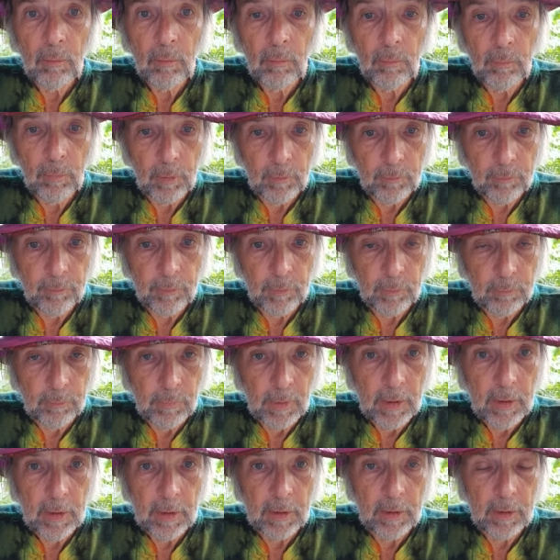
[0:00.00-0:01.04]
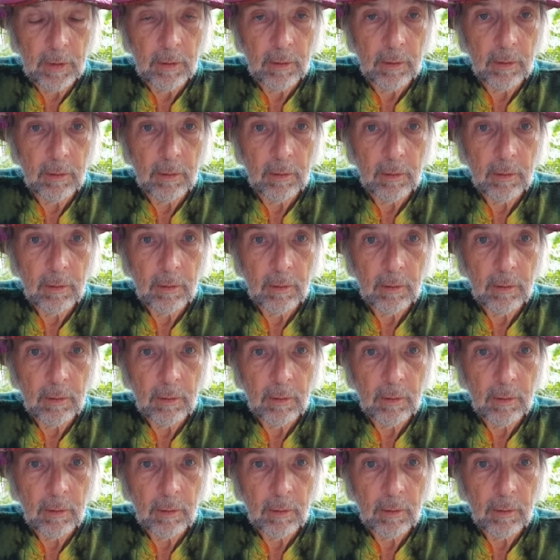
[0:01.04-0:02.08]
But for me,
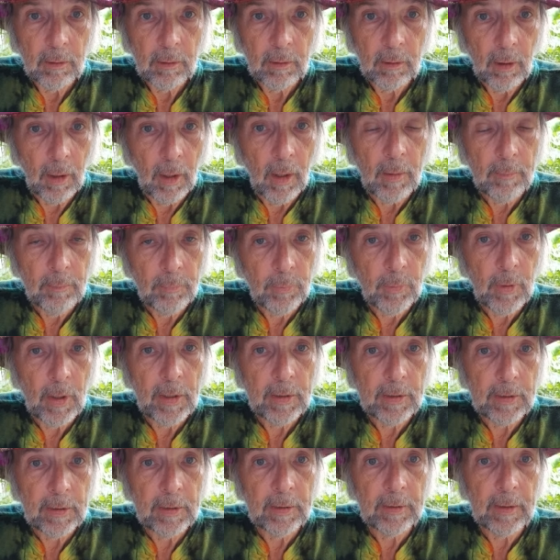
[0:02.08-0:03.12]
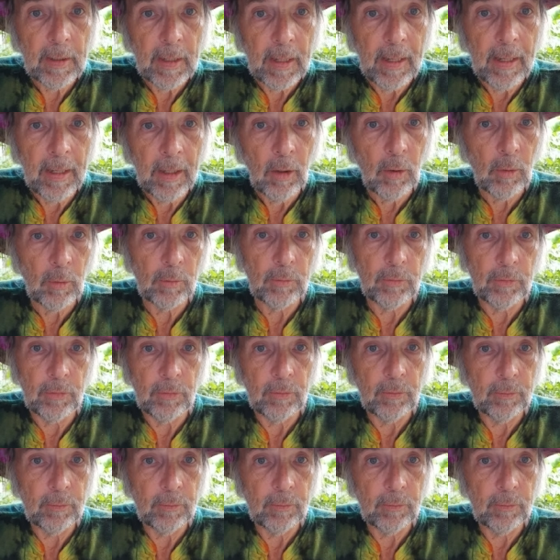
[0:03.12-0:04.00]
I'm breaking out